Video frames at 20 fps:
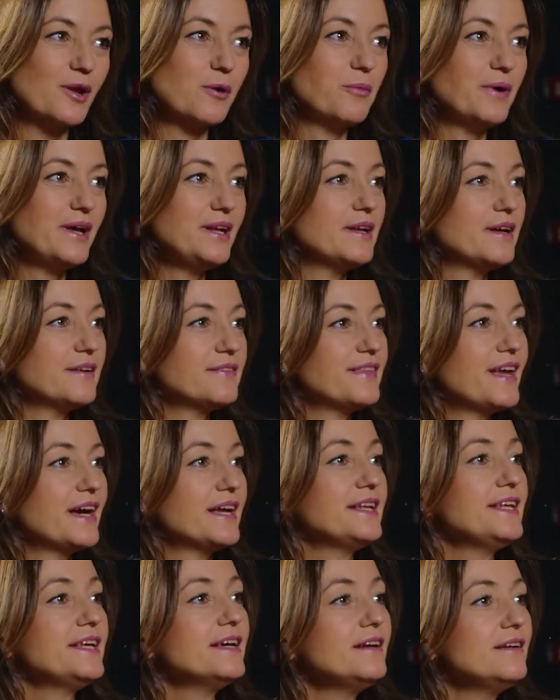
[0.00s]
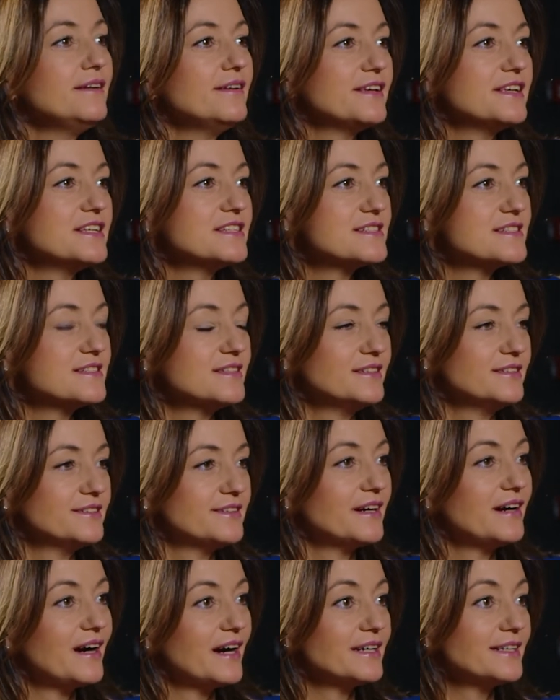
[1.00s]
Well, Daniel is
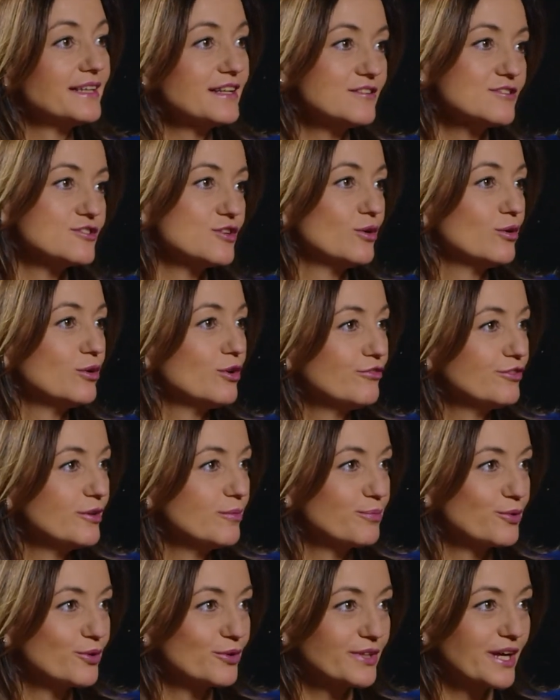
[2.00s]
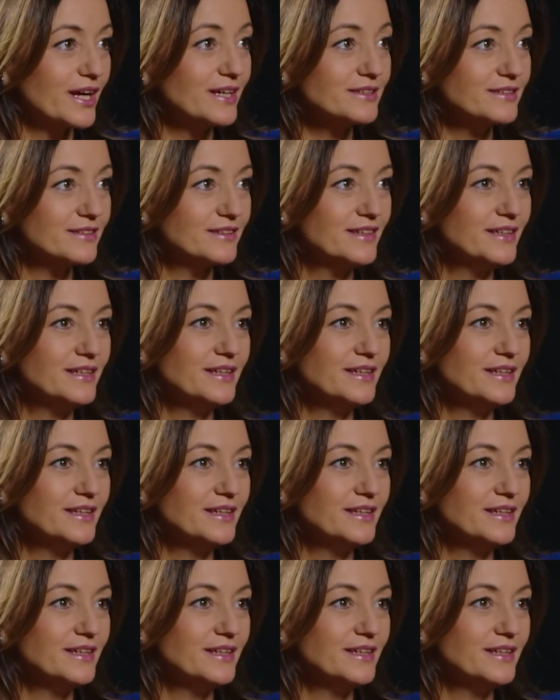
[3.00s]
the heart and soul of the product,